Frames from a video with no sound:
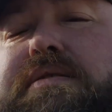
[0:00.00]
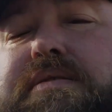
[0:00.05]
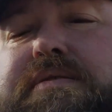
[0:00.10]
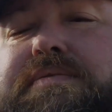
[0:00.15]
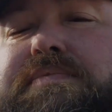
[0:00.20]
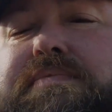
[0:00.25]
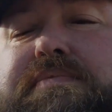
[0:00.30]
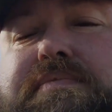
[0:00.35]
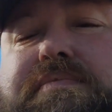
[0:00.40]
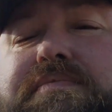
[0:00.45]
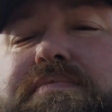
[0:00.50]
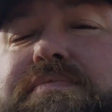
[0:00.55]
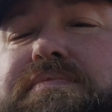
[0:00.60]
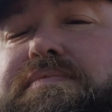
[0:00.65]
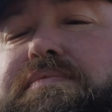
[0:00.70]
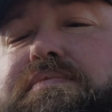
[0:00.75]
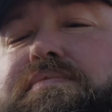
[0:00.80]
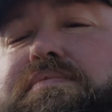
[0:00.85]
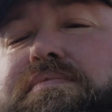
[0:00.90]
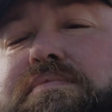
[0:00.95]
of
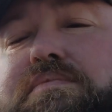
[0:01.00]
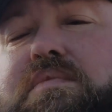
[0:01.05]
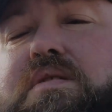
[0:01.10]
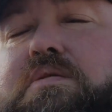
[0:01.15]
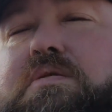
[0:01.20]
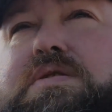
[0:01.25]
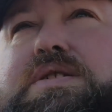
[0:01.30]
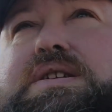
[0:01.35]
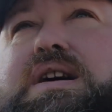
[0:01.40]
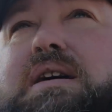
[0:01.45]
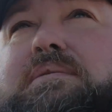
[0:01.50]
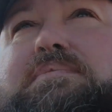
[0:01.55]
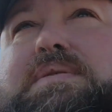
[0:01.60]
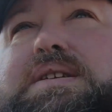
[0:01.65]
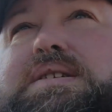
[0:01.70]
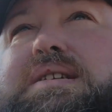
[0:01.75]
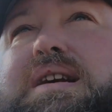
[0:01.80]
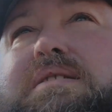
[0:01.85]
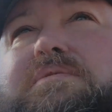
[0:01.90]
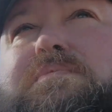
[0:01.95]
course
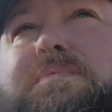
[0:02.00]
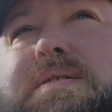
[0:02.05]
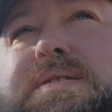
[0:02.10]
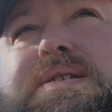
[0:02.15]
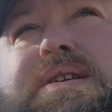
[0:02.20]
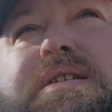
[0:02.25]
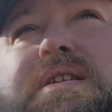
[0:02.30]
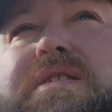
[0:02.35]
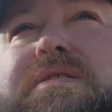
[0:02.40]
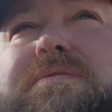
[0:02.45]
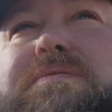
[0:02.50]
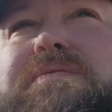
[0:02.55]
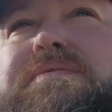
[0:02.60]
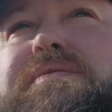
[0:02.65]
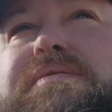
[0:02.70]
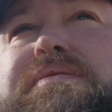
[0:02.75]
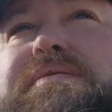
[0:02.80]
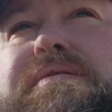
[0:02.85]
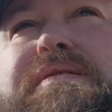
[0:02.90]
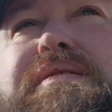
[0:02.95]
I'm disabled myself,
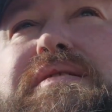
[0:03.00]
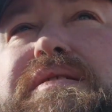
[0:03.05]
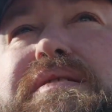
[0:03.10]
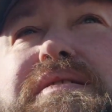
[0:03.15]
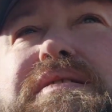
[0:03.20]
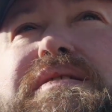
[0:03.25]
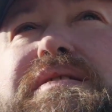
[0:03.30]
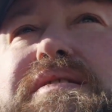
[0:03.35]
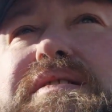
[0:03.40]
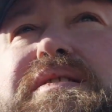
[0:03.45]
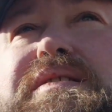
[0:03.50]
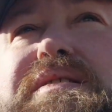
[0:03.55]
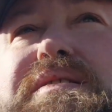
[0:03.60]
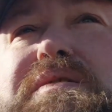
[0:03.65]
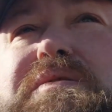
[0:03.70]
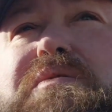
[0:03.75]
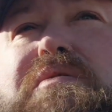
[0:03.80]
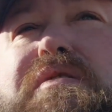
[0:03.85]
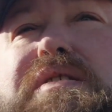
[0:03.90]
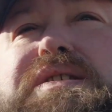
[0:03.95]
and
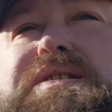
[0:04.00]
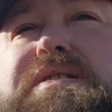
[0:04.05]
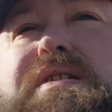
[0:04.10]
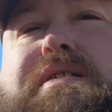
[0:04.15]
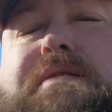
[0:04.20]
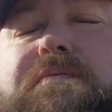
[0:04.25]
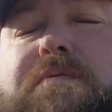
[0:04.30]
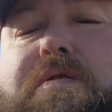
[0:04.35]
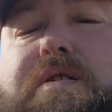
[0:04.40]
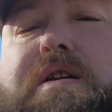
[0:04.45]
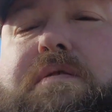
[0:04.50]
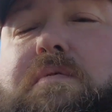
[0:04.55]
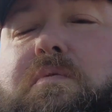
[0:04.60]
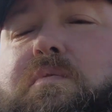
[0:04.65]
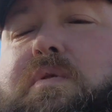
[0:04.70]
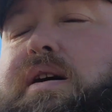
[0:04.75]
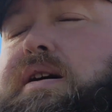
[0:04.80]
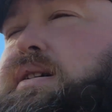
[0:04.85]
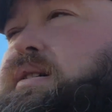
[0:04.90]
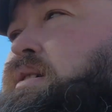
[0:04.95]
always looking for
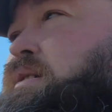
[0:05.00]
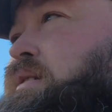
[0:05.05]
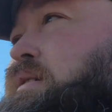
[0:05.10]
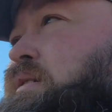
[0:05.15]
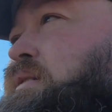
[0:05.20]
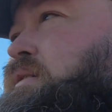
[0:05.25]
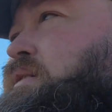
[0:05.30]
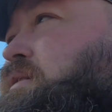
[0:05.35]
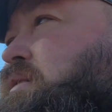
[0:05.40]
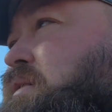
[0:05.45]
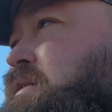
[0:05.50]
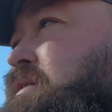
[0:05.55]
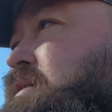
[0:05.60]
different ways for